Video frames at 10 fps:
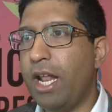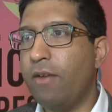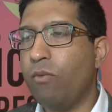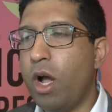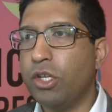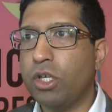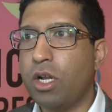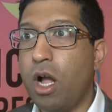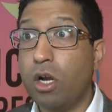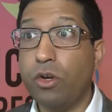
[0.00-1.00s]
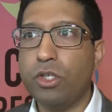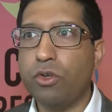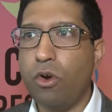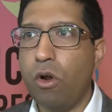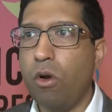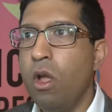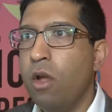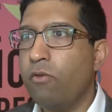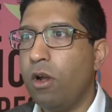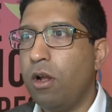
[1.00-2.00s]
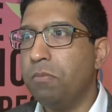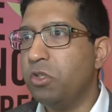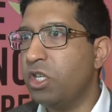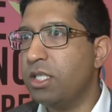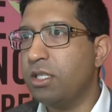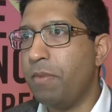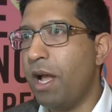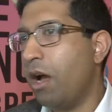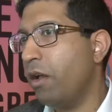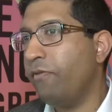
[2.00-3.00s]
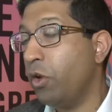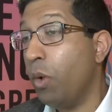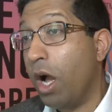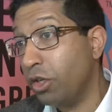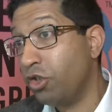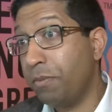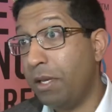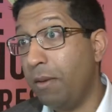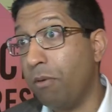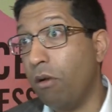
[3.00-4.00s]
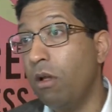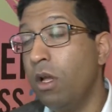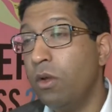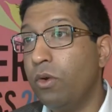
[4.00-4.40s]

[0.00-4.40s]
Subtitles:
and I've watched the Congress grow from just about a few hundred people